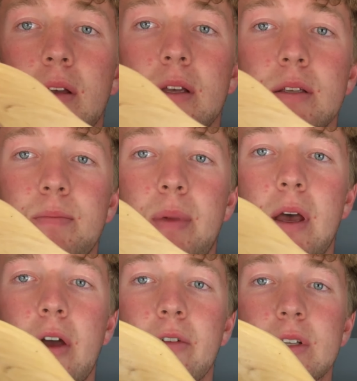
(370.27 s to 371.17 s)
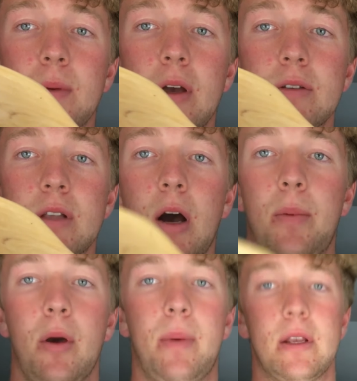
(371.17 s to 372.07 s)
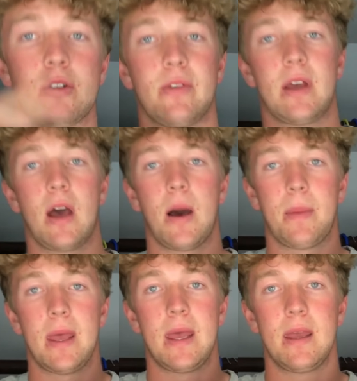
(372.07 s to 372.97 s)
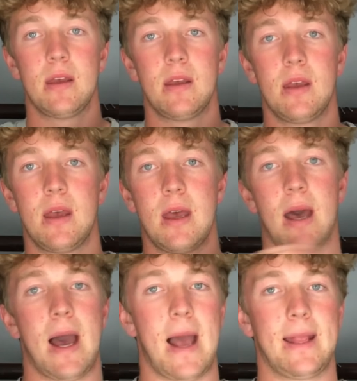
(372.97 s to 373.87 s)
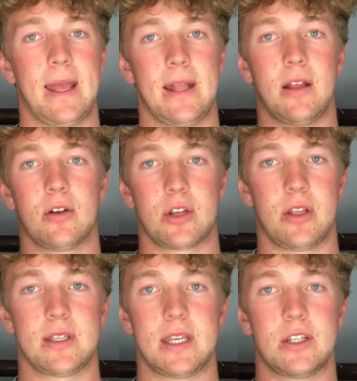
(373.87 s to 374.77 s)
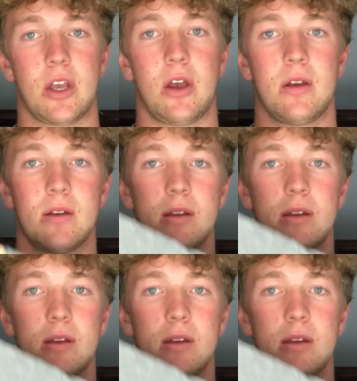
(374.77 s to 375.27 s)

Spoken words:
It's a bit overexposed. I'll put a picture of it up here, and then I'll show you the t-shirt.